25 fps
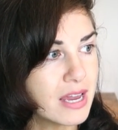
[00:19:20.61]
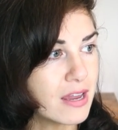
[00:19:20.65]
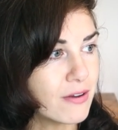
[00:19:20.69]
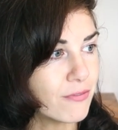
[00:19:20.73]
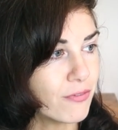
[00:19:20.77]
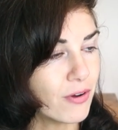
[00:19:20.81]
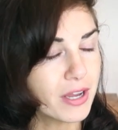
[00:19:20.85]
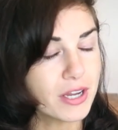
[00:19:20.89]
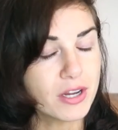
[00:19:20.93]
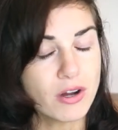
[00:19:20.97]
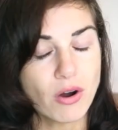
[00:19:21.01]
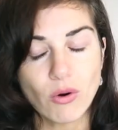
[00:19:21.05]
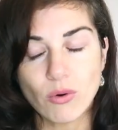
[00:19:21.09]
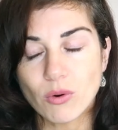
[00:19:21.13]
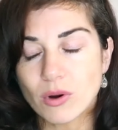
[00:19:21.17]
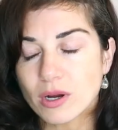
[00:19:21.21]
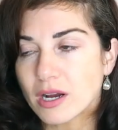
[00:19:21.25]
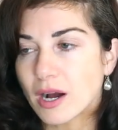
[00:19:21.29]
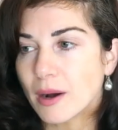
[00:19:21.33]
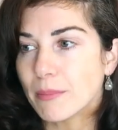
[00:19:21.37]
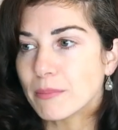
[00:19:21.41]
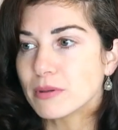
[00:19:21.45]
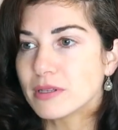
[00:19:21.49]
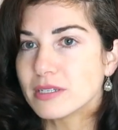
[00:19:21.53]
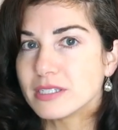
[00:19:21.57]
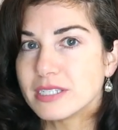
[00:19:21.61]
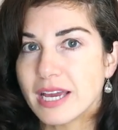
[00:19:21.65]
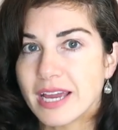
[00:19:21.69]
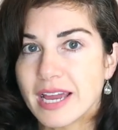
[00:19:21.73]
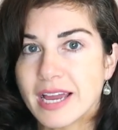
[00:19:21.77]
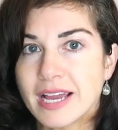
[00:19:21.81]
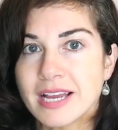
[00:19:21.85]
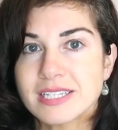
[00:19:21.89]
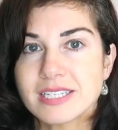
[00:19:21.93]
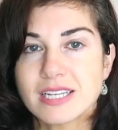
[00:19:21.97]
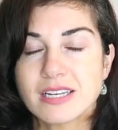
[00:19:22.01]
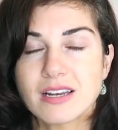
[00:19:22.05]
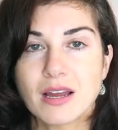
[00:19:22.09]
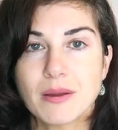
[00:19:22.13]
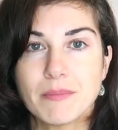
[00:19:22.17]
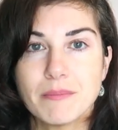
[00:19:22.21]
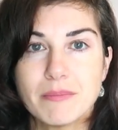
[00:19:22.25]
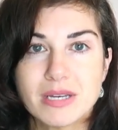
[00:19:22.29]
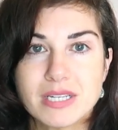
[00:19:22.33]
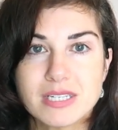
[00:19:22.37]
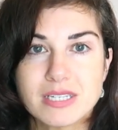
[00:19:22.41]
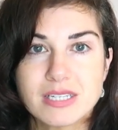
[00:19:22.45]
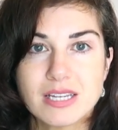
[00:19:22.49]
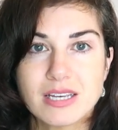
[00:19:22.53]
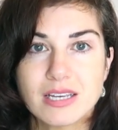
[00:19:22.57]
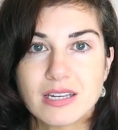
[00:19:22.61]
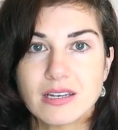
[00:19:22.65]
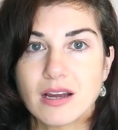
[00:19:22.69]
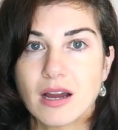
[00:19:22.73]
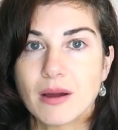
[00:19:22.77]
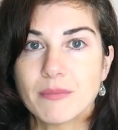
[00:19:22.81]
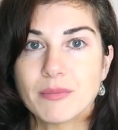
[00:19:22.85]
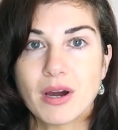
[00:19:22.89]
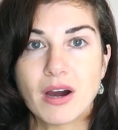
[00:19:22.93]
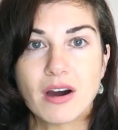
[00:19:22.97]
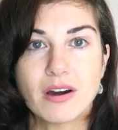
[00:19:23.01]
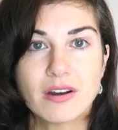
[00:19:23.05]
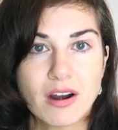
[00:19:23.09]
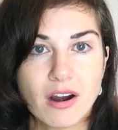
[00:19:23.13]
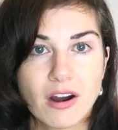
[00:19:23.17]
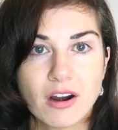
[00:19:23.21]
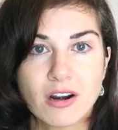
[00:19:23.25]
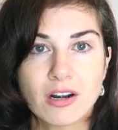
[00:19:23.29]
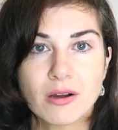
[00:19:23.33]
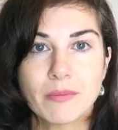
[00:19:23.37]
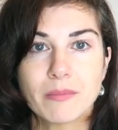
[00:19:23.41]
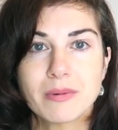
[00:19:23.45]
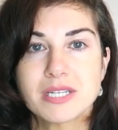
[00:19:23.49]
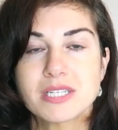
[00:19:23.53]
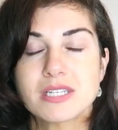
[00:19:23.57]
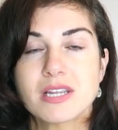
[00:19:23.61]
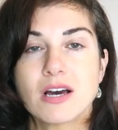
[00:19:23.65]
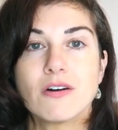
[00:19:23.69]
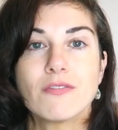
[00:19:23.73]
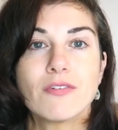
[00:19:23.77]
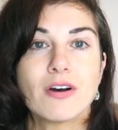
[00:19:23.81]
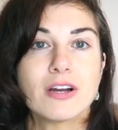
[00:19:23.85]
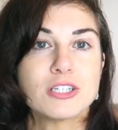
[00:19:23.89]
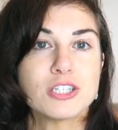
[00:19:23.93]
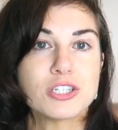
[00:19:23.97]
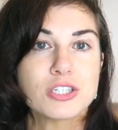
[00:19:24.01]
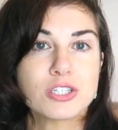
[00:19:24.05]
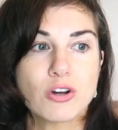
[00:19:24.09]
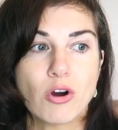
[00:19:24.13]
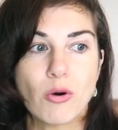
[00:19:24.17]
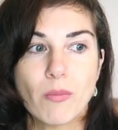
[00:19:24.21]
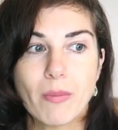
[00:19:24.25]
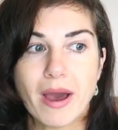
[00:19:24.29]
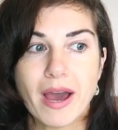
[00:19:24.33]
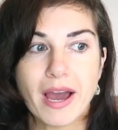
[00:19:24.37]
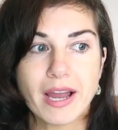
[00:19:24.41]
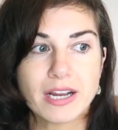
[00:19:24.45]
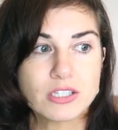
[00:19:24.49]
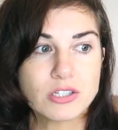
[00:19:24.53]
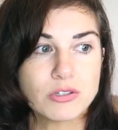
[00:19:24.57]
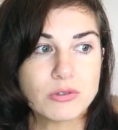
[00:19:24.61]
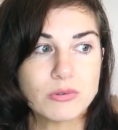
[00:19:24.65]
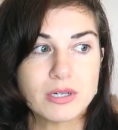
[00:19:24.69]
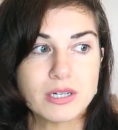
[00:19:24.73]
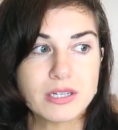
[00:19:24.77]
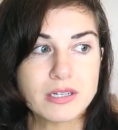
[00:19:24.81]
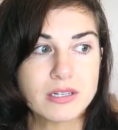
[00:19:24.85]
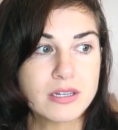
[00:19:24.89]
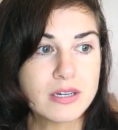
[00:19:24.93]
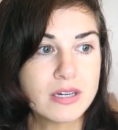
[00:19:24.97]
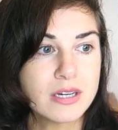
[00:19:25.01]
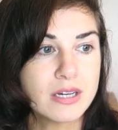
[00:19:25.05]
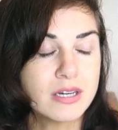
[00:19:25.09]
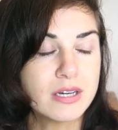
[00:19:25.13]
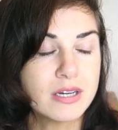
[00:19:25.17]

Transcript: If I go a couple of days and I miss it, I'm not hard on myself. I just go back to it.